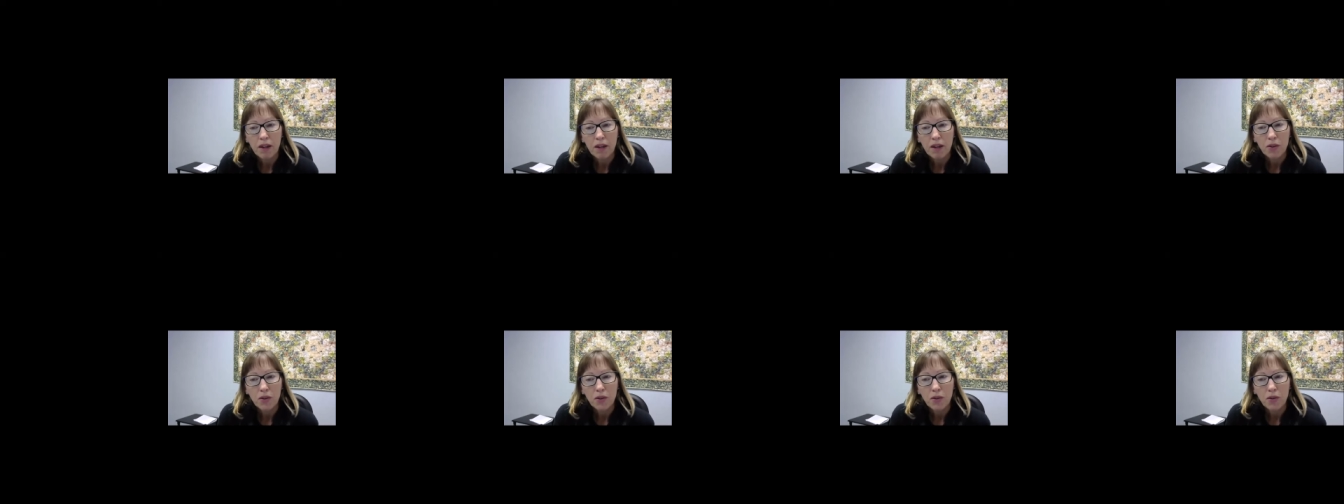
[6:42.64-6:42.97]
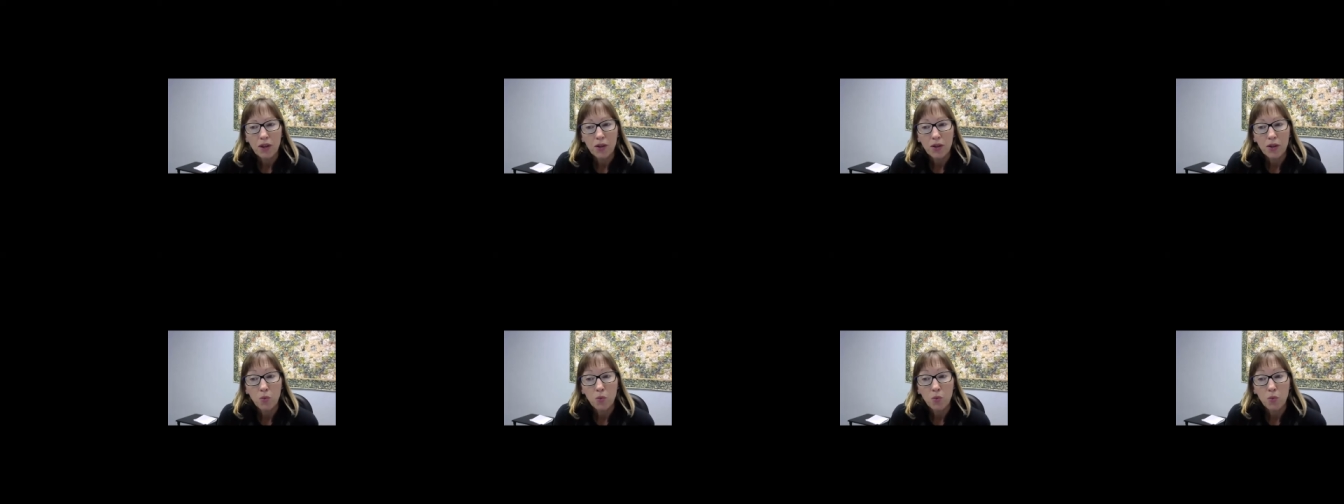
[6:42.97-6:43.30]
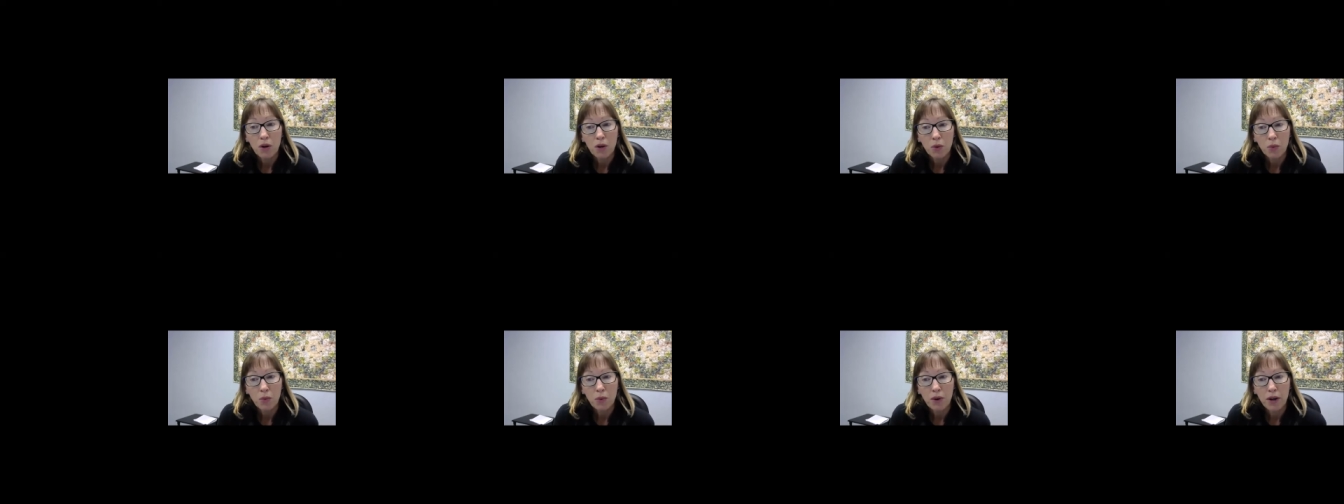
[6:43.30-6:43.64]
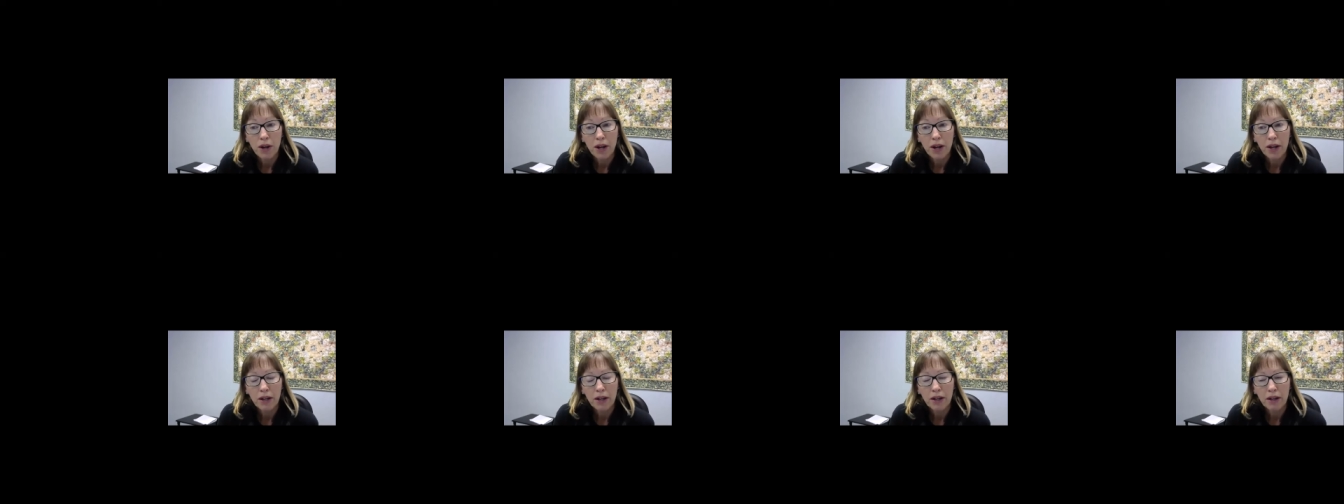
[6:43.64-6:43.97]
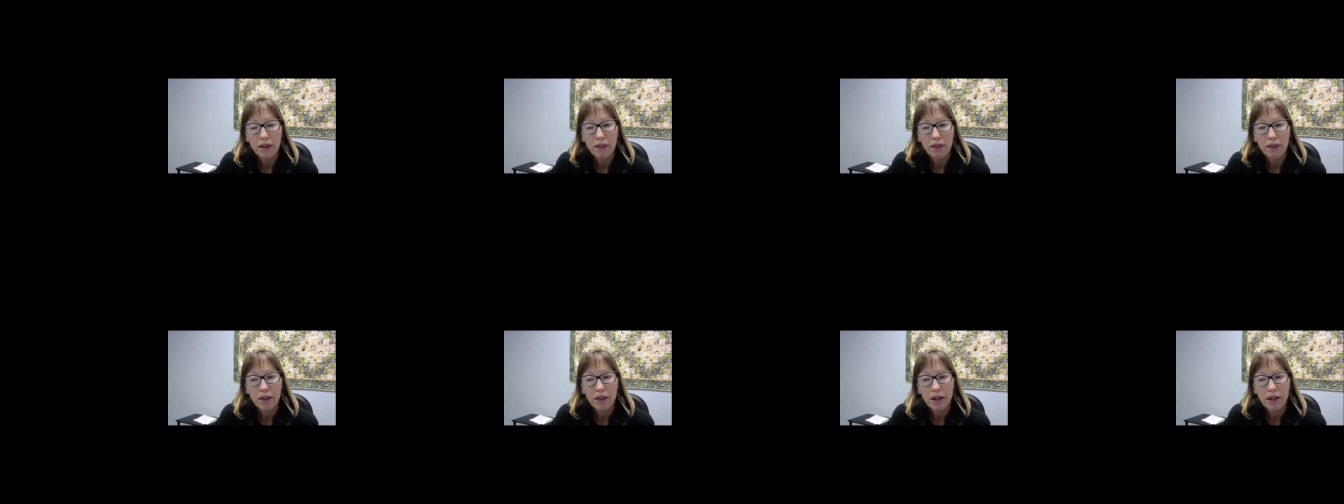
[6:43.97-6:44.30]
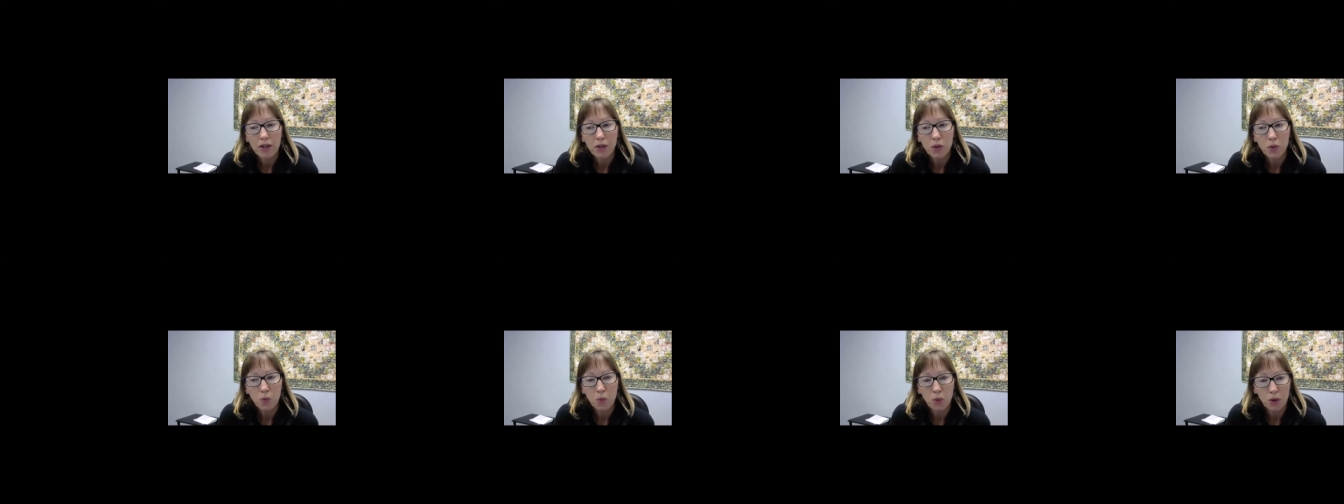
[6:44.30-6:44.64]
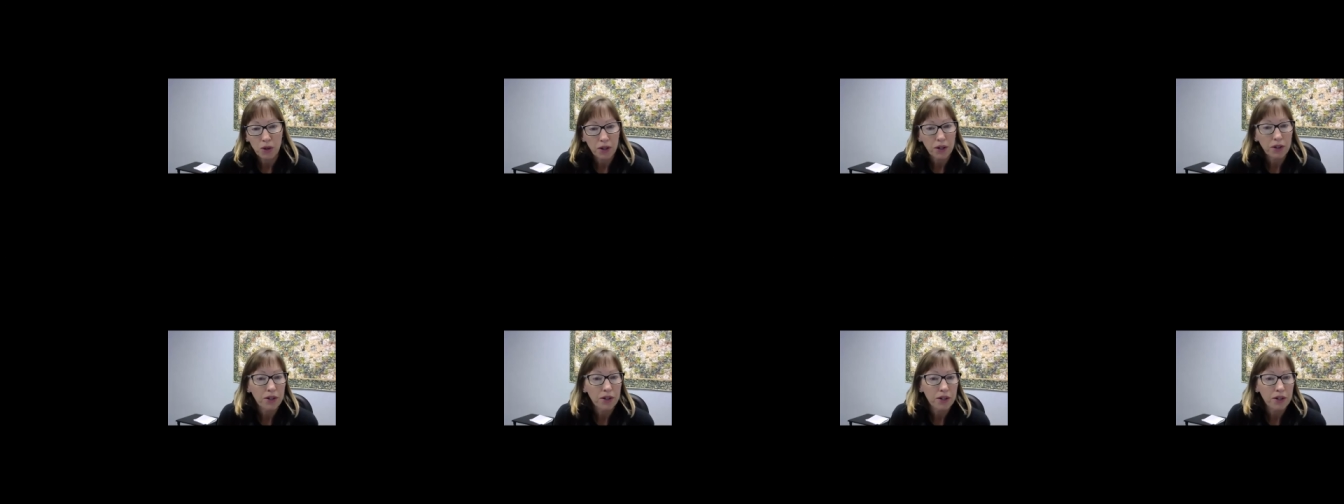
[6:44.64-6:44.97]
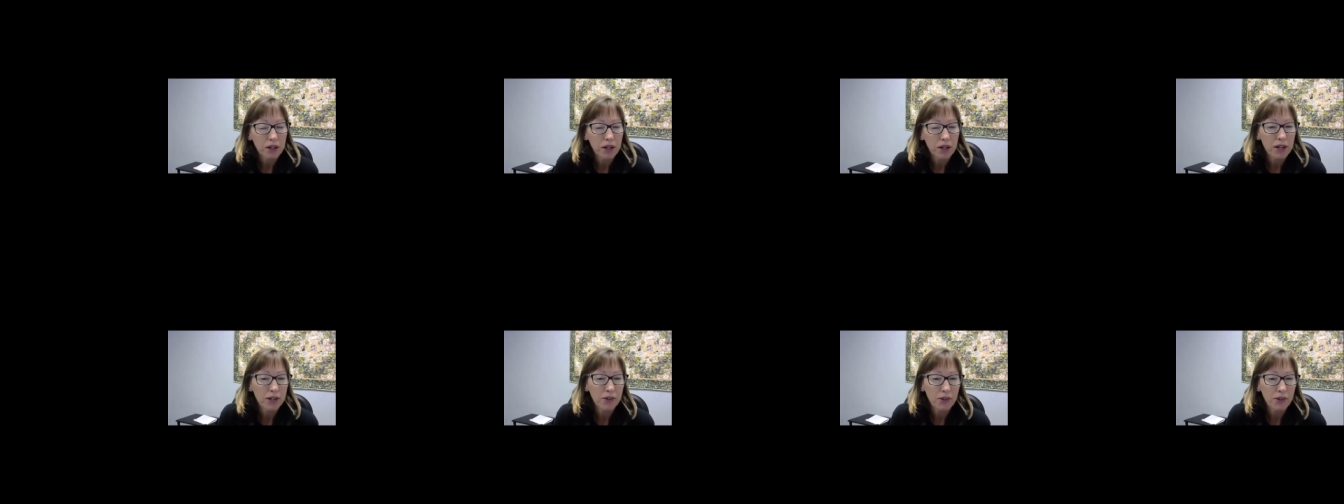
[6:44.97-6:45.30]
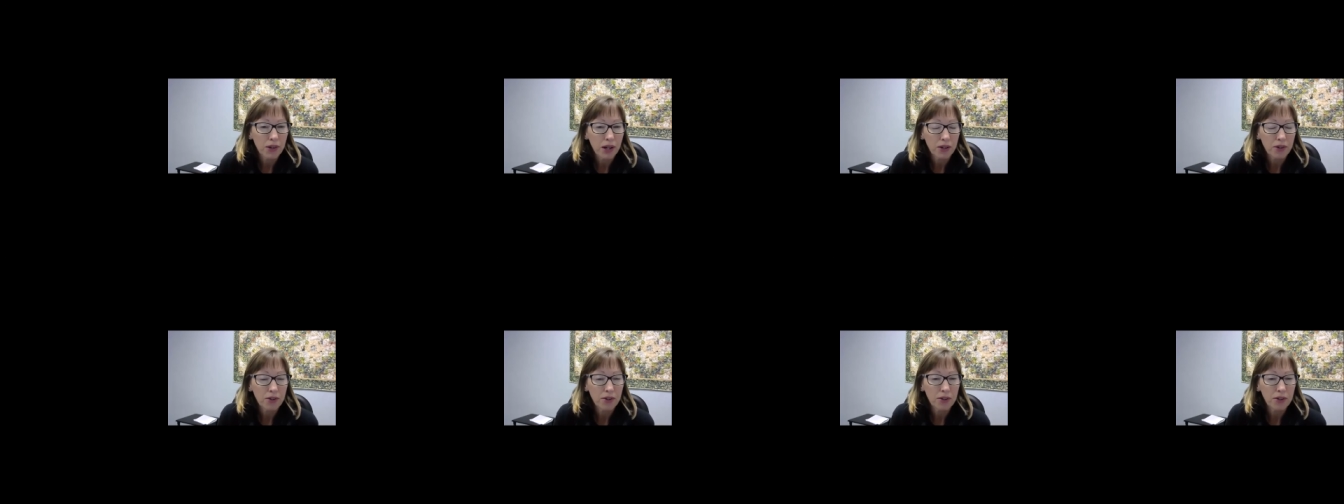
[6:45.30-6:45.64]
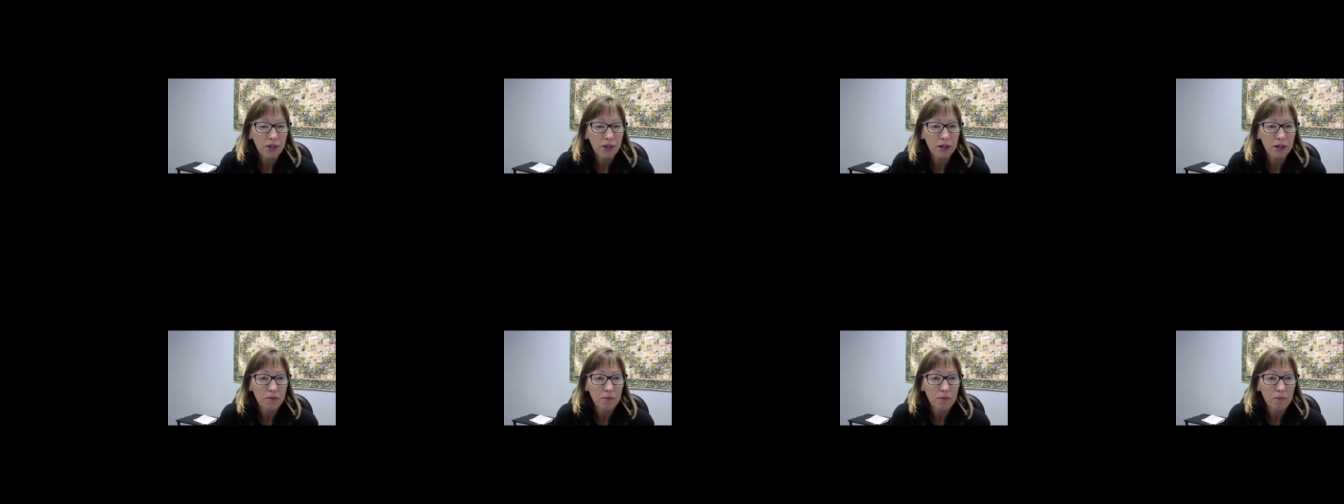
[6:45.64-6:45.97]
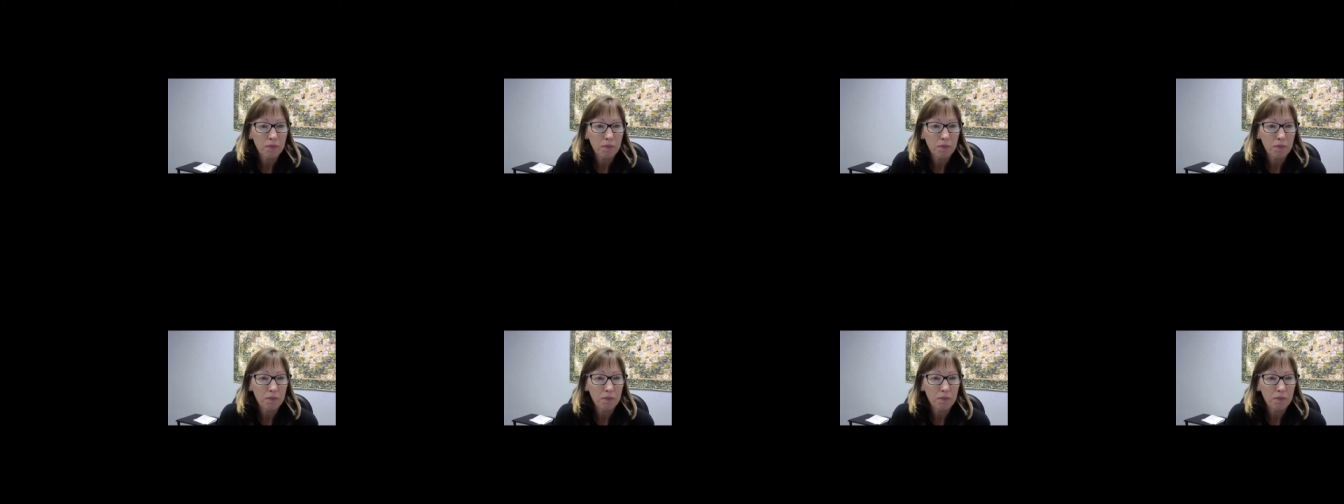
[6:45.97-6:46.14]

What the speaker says: So that's one way that it's worked. And it's actually,